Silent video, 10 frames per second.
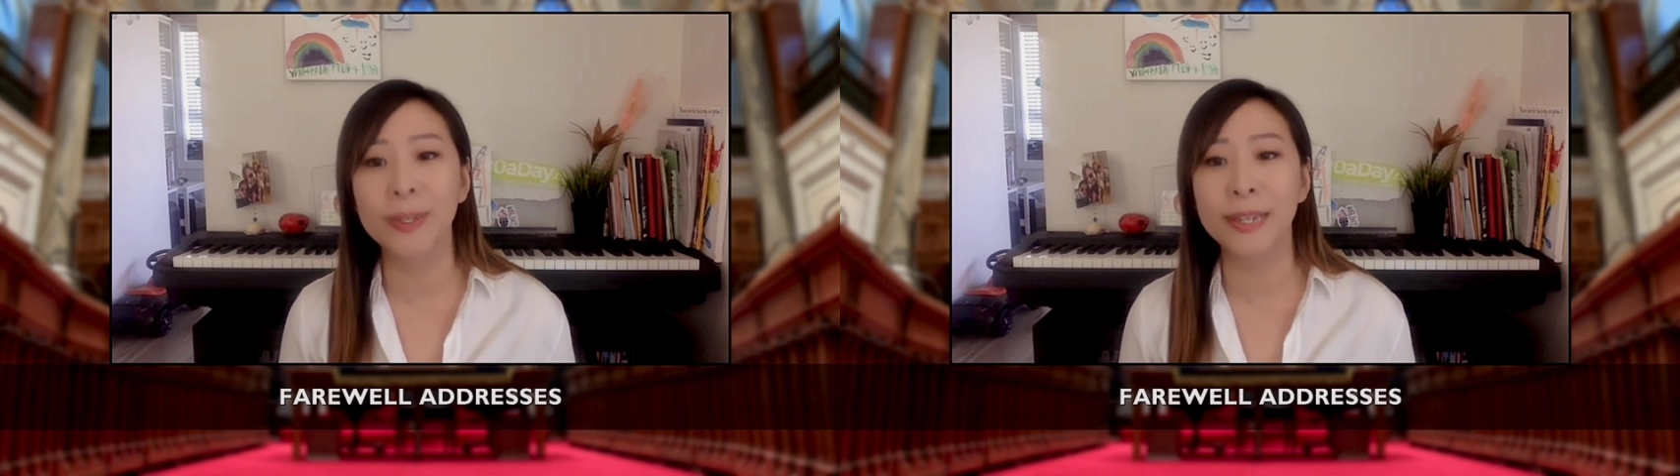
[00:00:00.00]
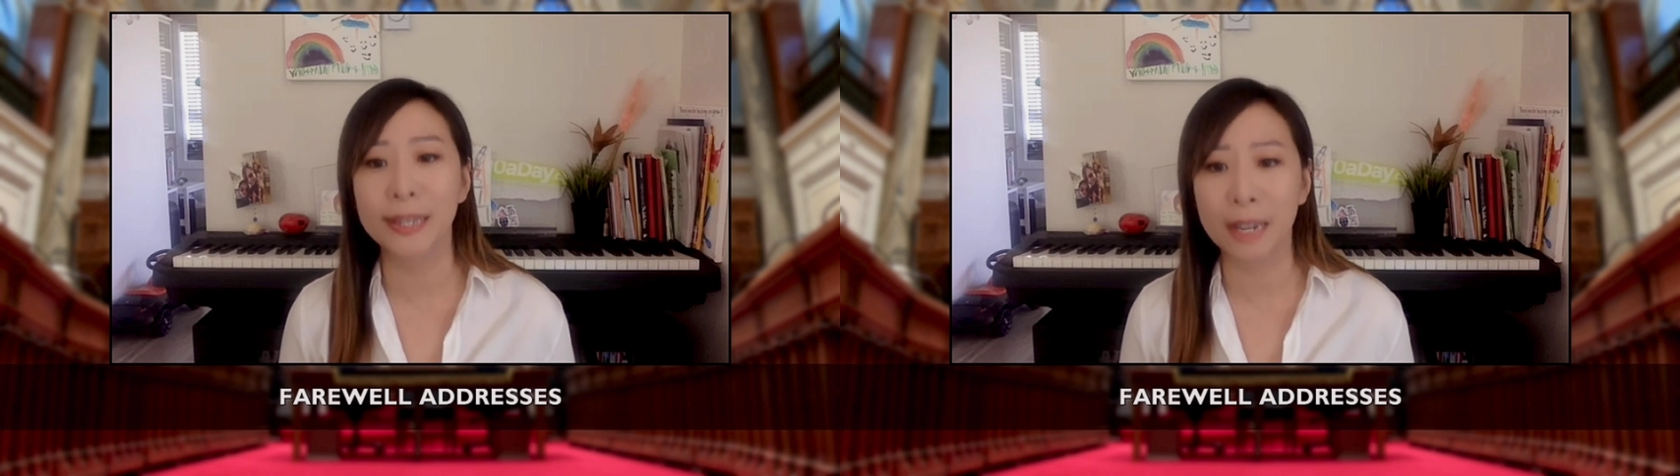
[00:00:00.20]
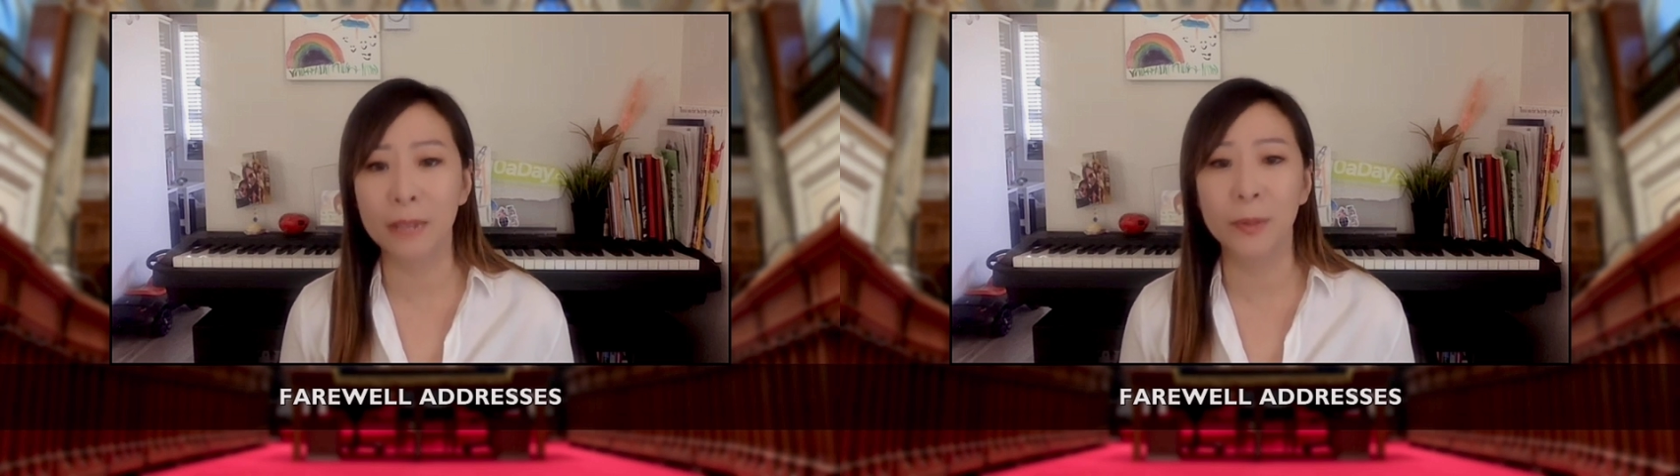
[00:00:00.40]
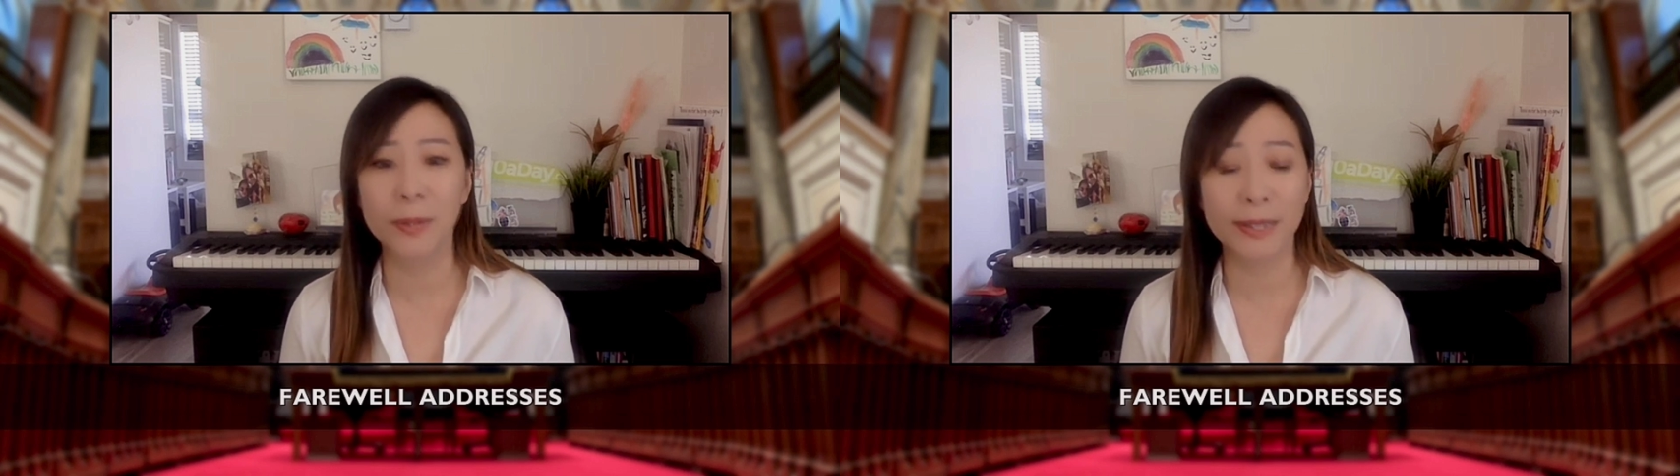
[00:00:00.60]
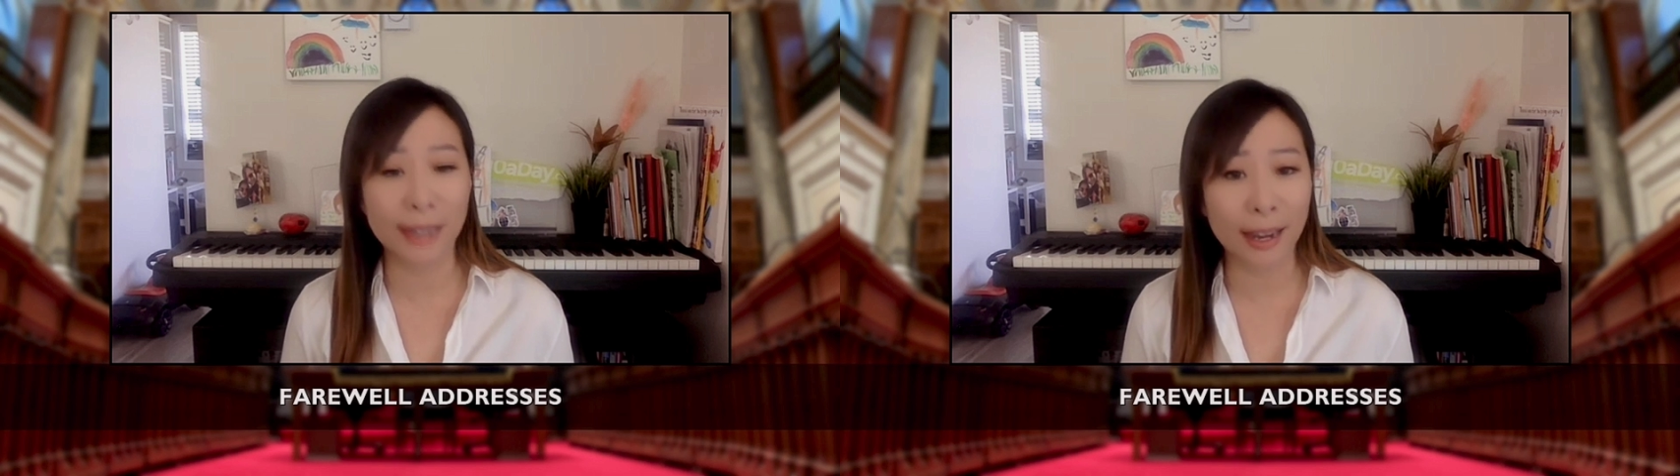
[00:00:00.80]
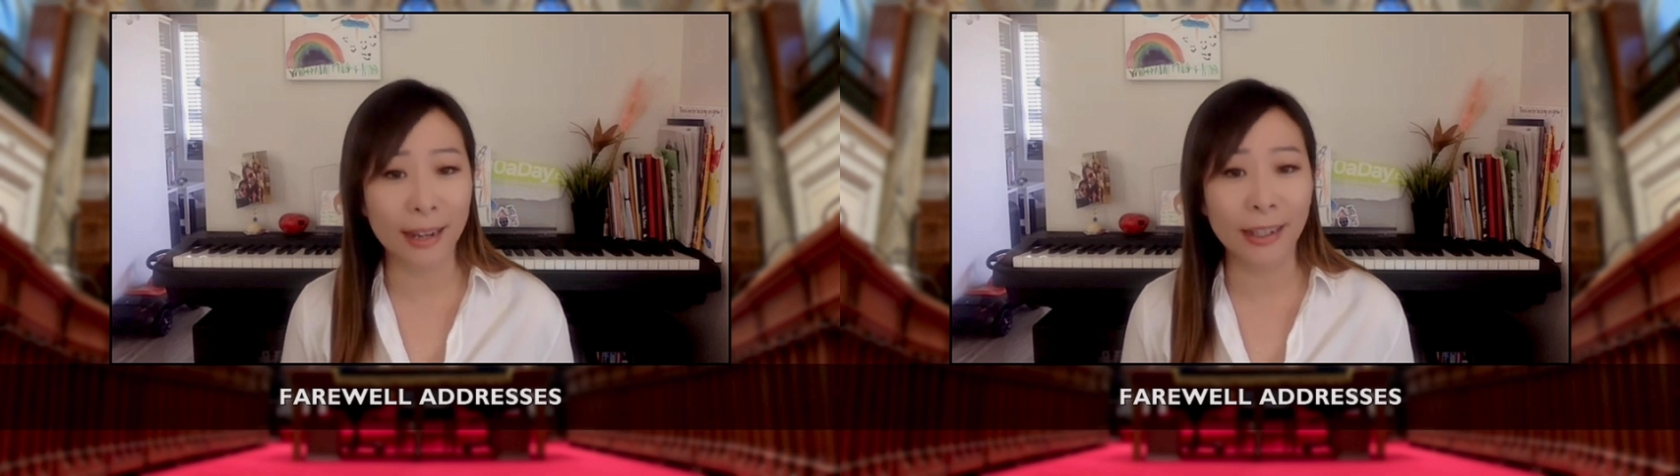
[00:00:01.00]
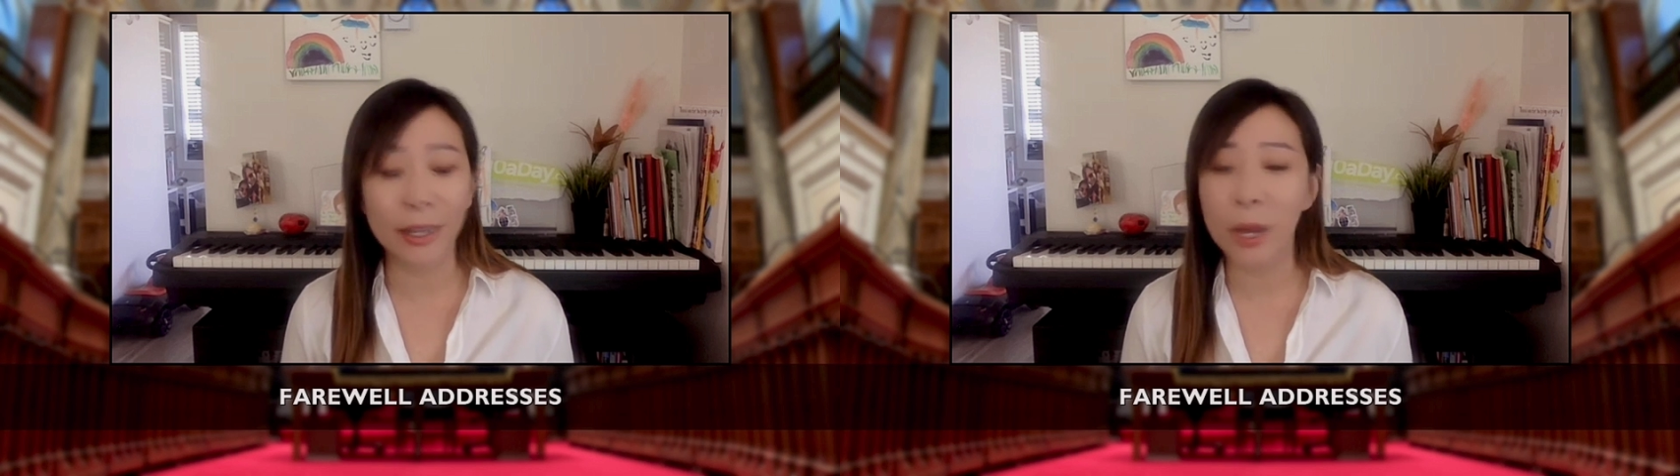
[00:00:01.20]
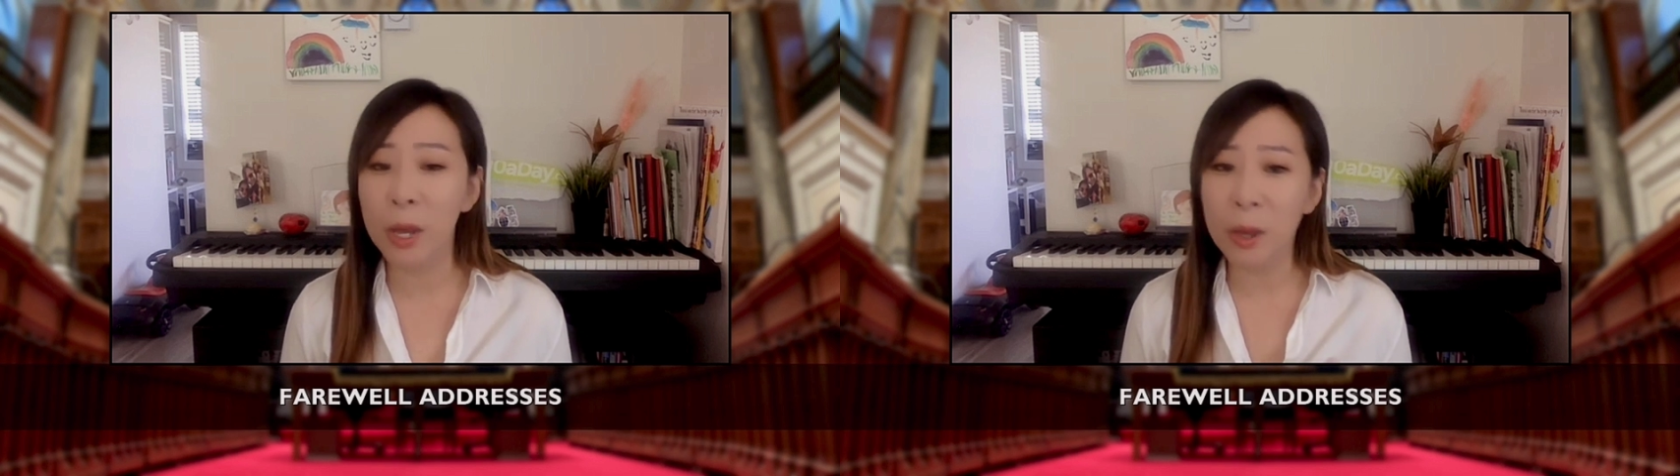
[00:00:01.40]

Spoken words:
sustainable society,